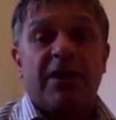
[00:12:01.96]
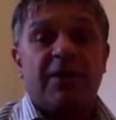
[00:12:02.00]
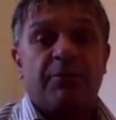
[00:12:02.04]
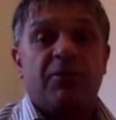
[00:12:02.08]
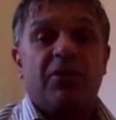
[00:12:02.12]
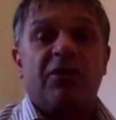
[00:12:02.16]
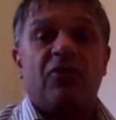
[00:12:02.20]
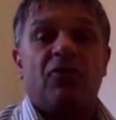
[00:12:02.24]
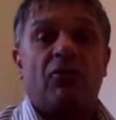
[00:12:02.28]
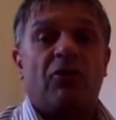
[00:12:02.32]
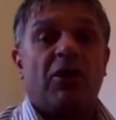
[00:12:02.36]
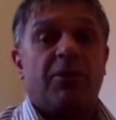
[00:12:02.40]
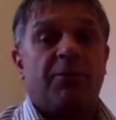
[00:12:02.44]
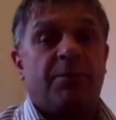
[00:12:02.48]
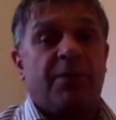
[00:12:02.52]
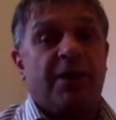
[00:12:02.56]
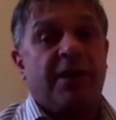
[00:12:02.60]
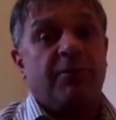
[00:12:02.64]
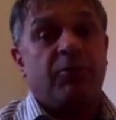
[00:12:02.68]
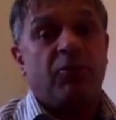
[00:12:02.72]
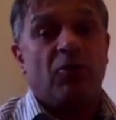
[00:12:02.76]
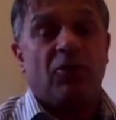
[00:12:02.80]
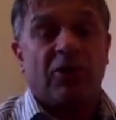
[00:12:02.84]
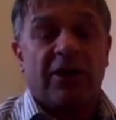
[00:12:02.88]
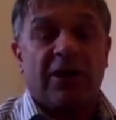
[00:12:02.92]
better bring the right
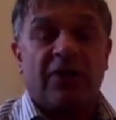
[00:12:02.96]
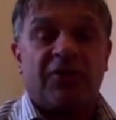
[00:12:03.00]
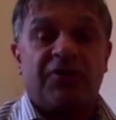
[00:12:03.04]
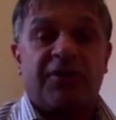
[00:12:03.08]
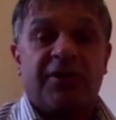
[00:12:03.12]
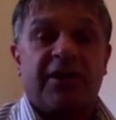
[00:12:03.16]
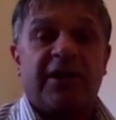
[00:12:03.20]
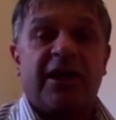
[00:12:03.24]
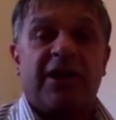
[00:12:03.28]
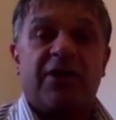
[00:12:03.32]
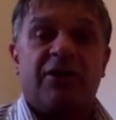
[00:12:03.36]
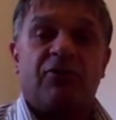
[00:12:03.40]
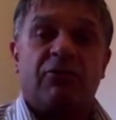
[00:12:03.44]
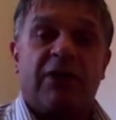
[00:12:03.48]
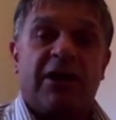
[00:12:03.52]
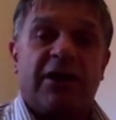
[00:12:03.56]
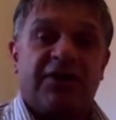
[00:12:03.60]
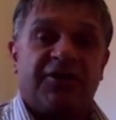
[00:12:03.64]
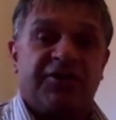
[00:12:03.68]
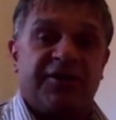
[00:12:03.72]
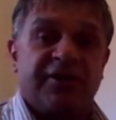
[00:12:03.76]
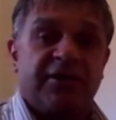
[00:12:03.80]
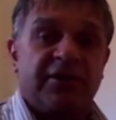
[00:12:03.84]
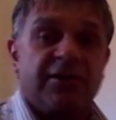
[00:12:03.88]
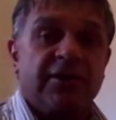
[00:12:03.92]
paperwork, else they're getting
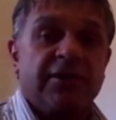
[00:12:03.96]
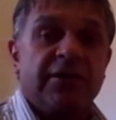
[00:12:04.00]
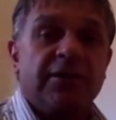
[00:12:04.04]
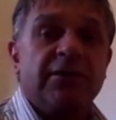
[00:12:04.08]
arrested.